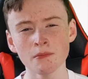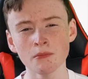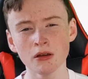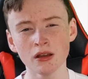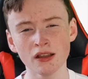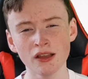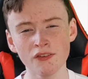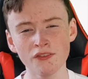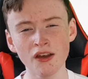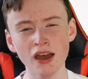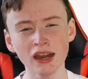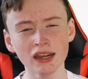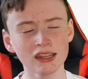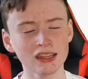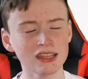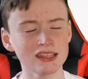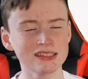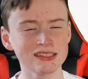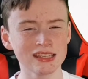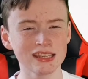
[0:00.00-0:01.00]
but Cavani
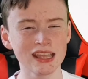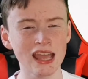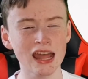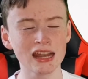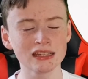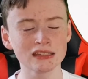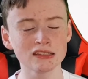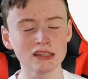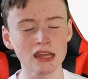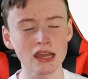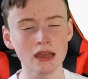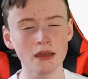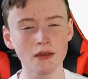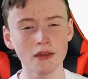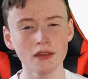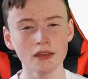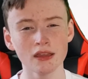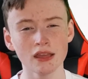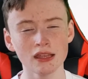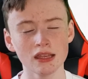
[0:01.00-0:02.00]
needs to get it. Uh,
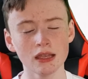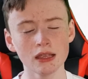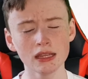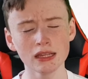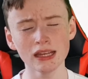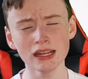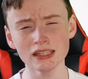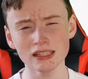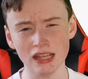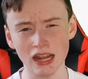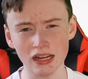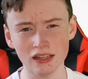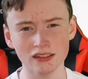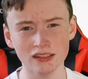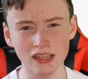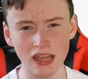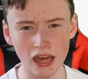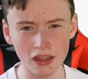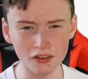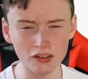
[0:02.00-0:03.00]
he needs to get it
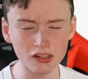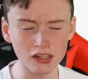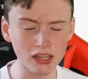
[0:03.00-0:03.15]
together.